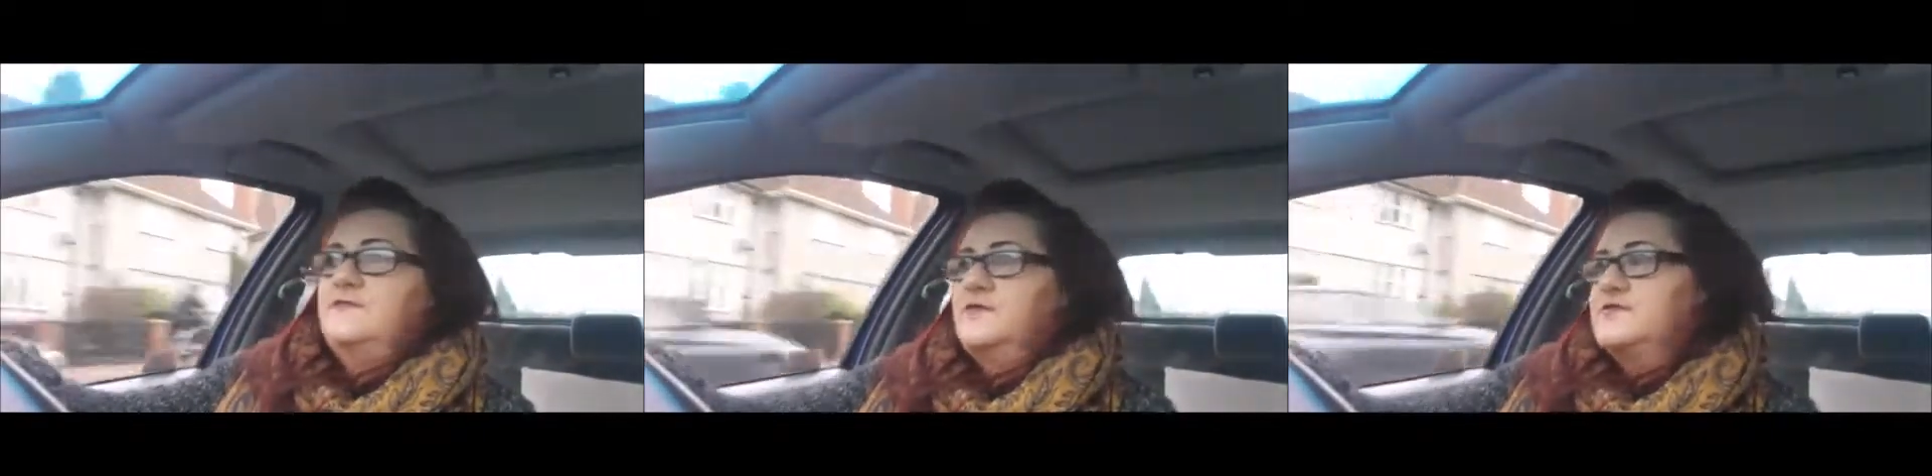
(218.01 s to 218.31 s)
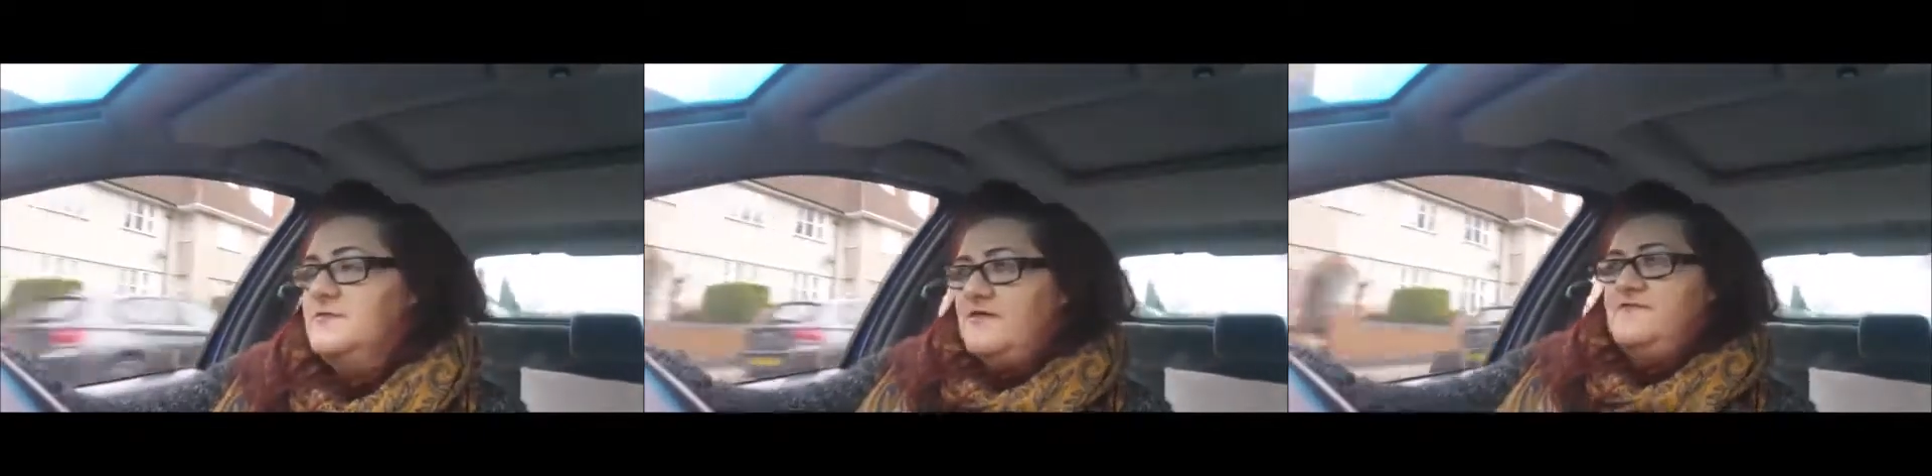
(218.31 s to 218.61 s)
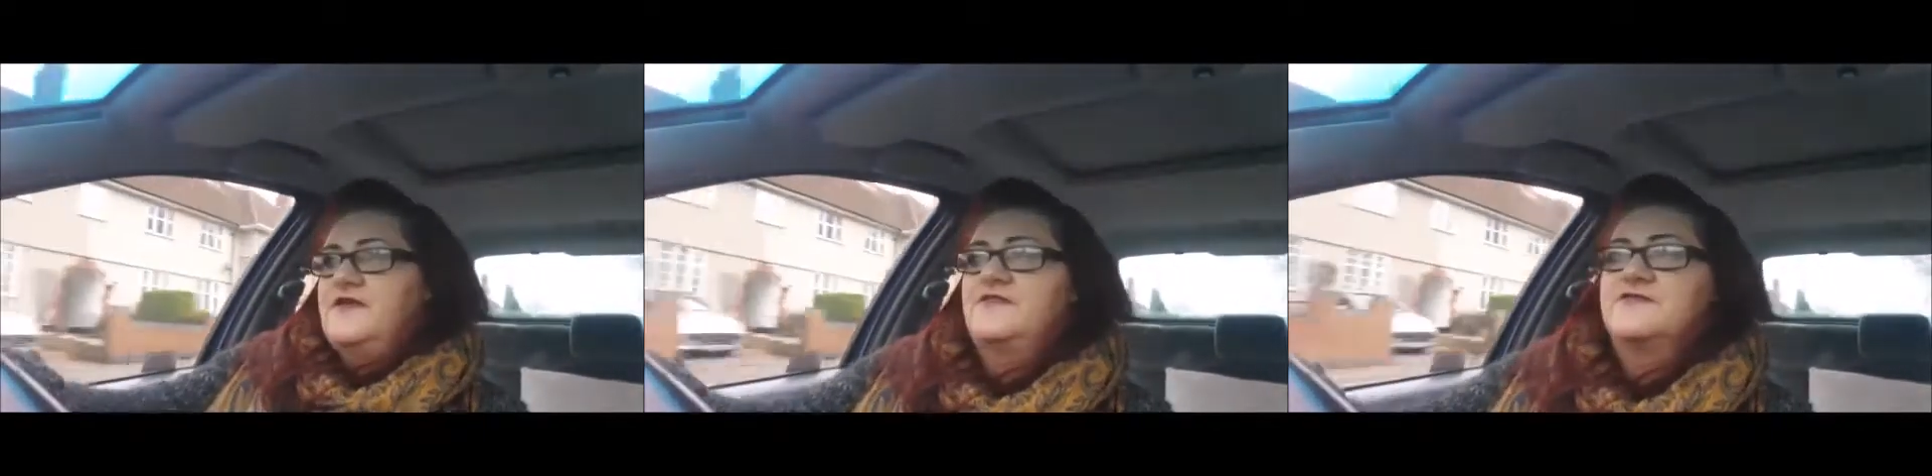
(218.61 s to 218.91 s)
because my
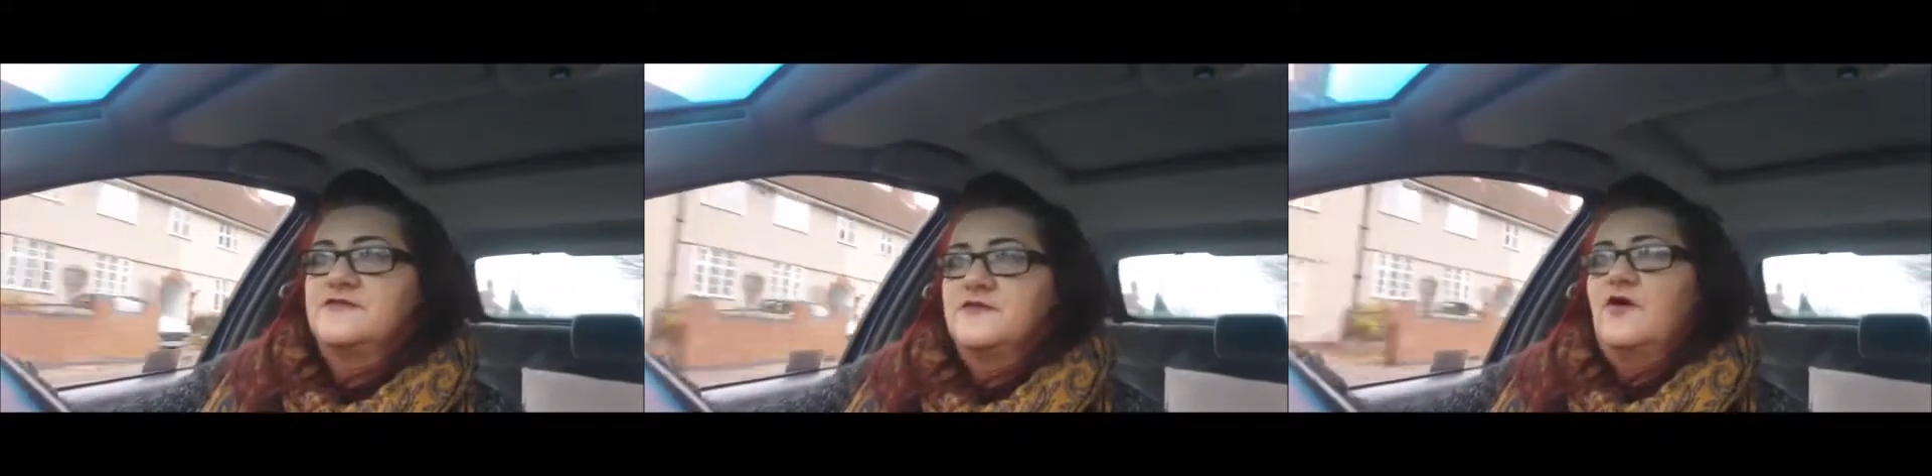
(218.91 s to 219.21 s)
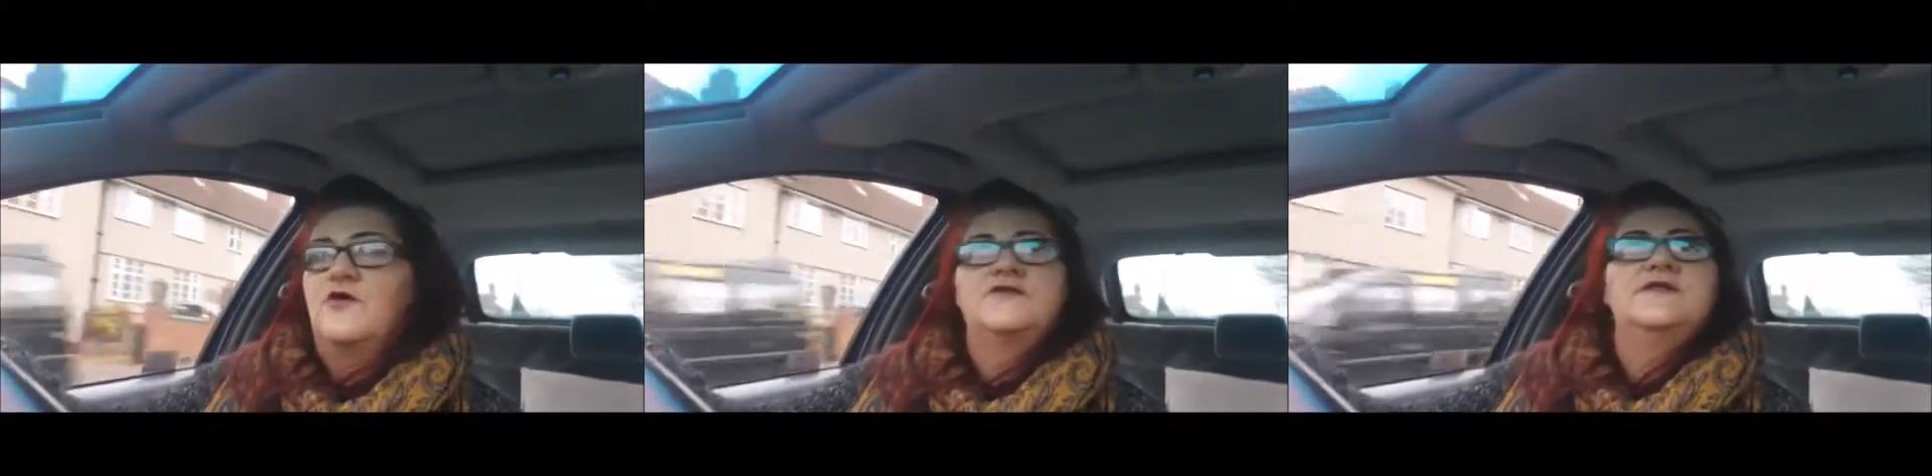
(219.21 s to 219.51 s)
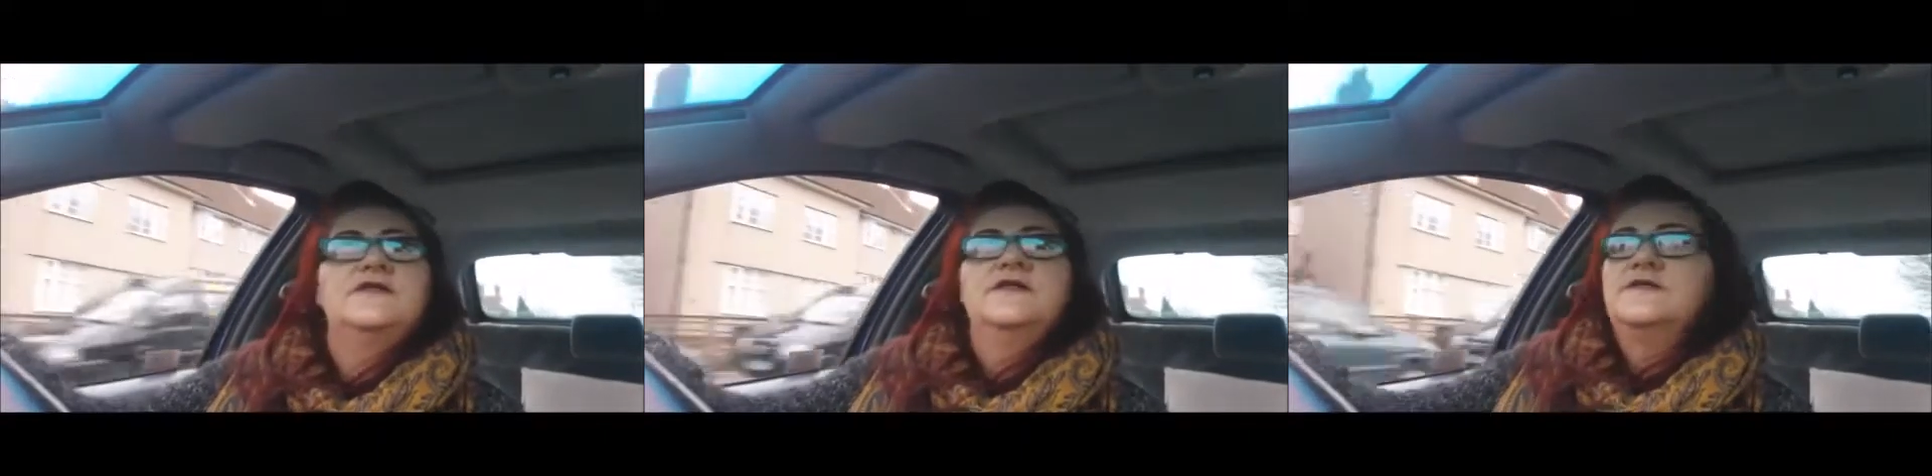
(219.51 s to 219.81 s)
faith is in God.
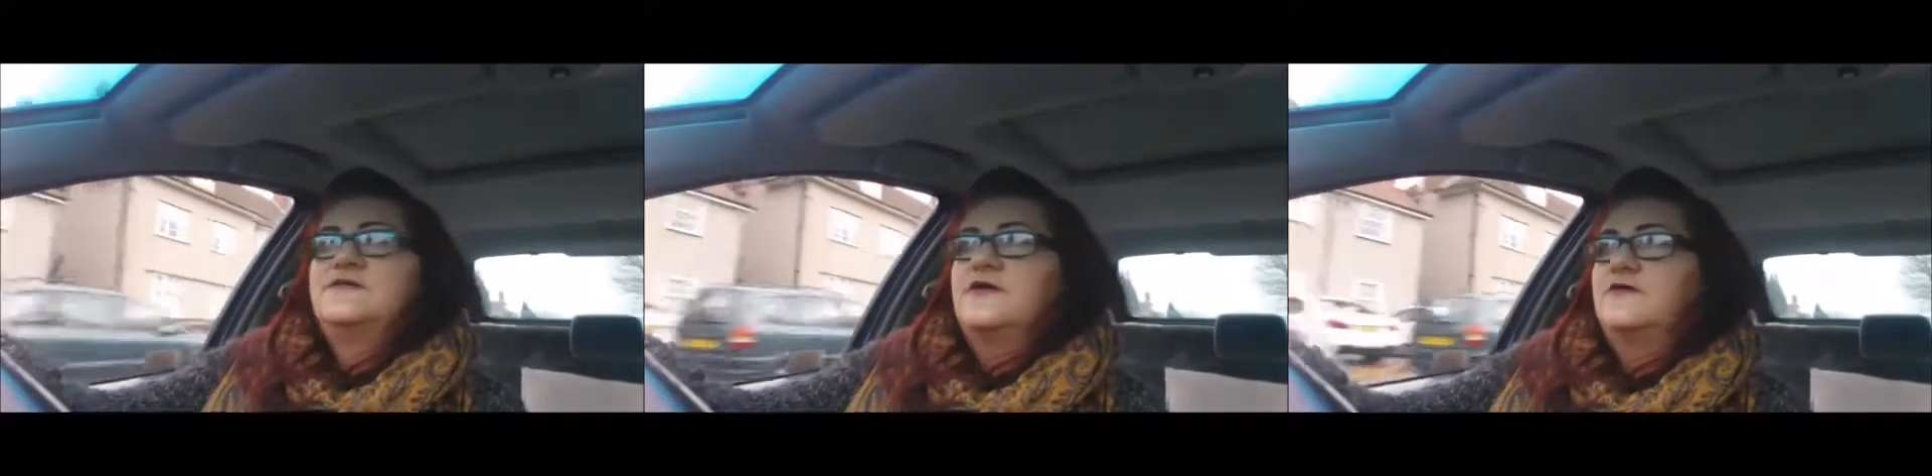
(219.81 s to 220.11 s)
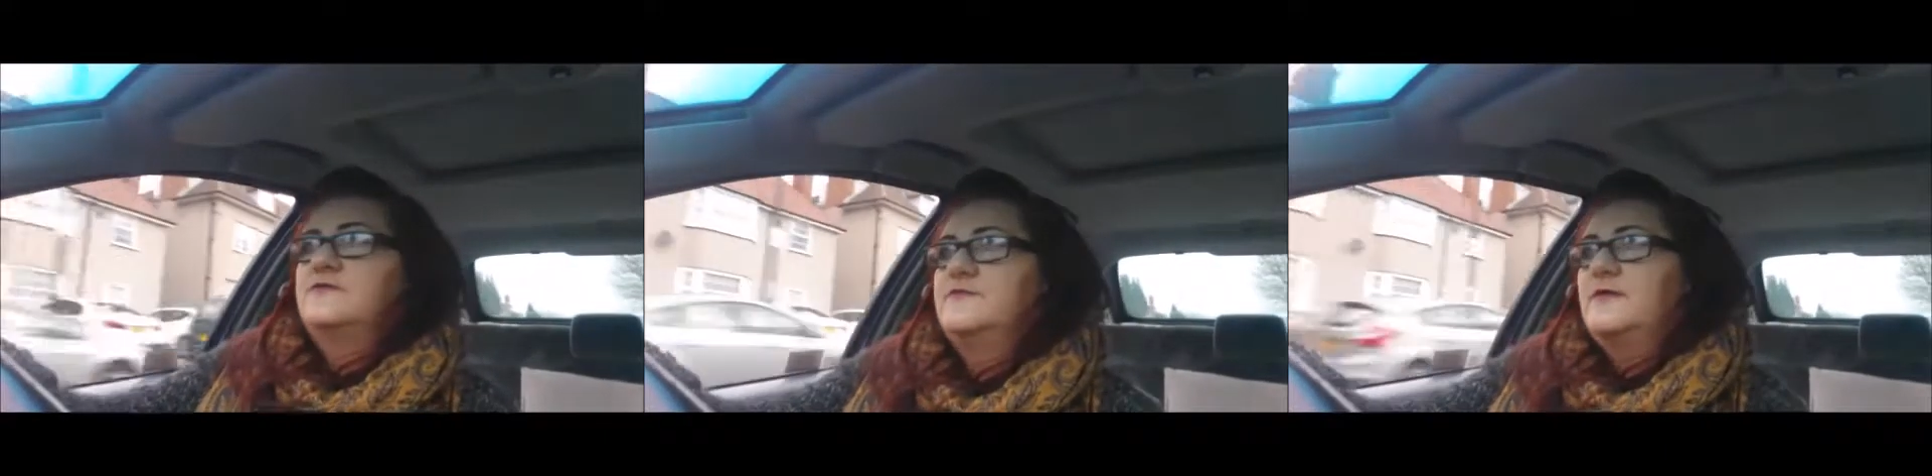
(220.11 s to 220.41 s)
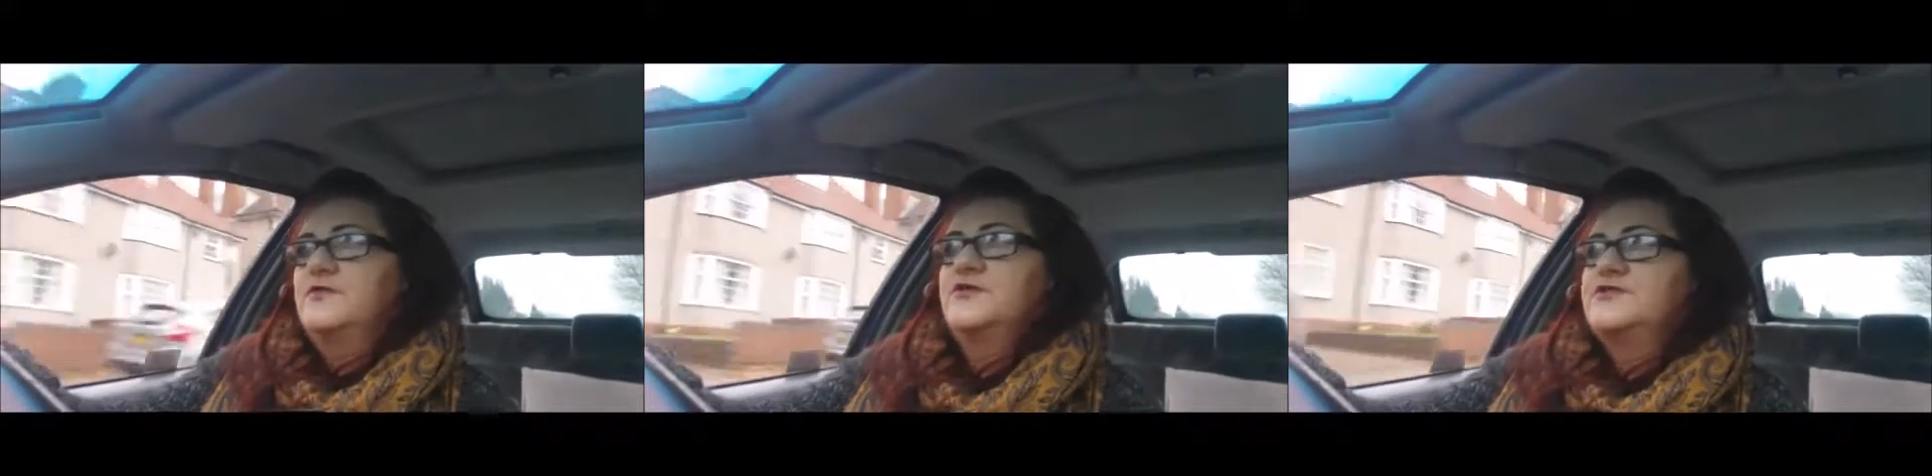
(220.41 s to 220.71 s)
So
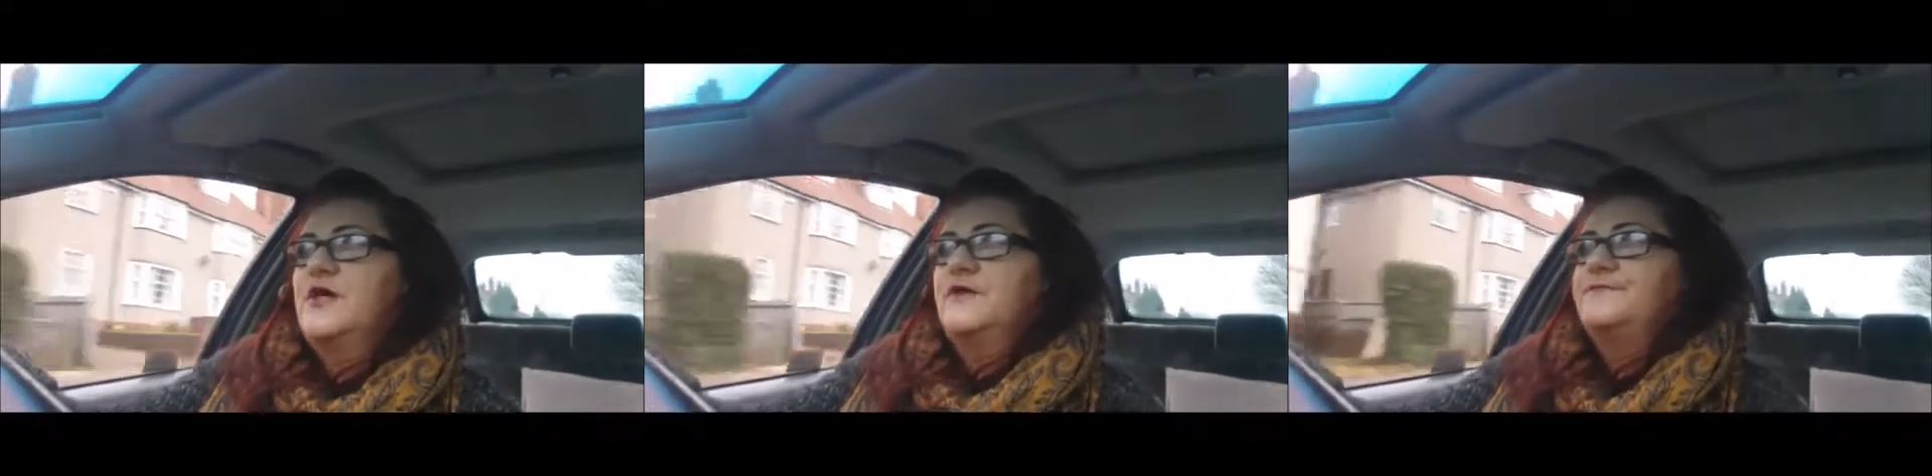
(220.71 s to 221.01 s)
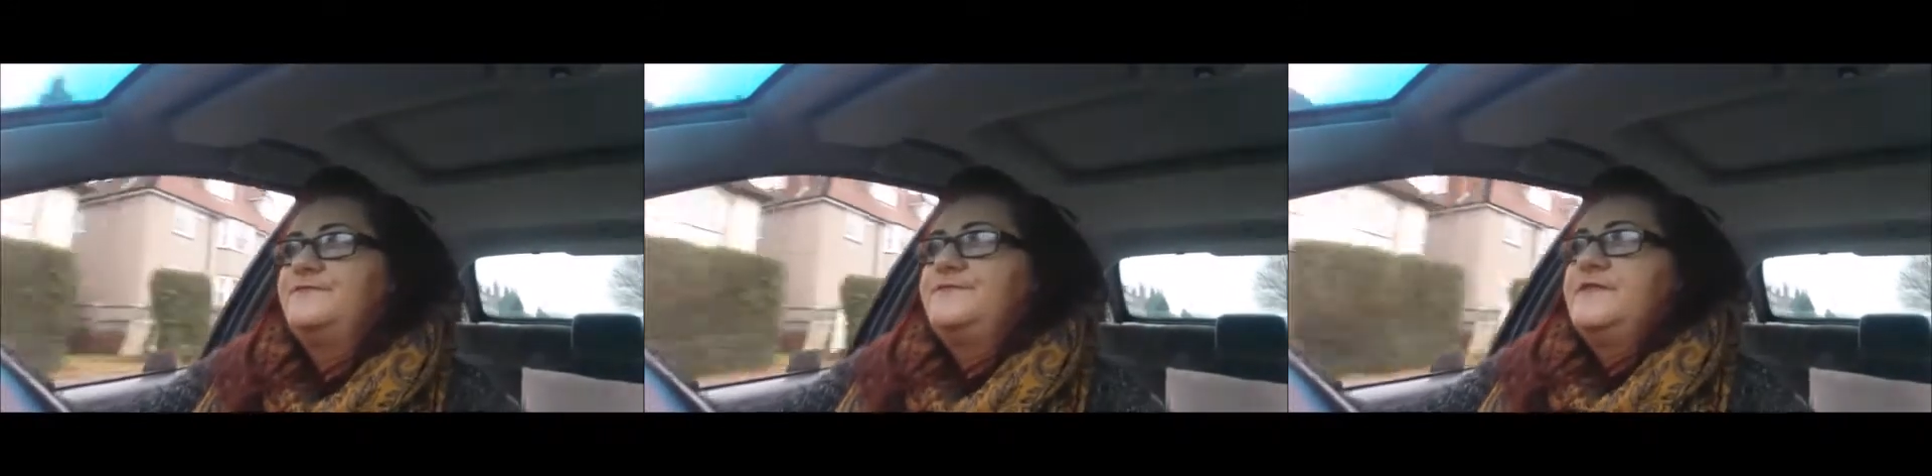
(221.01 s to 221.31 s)
I'm good to go.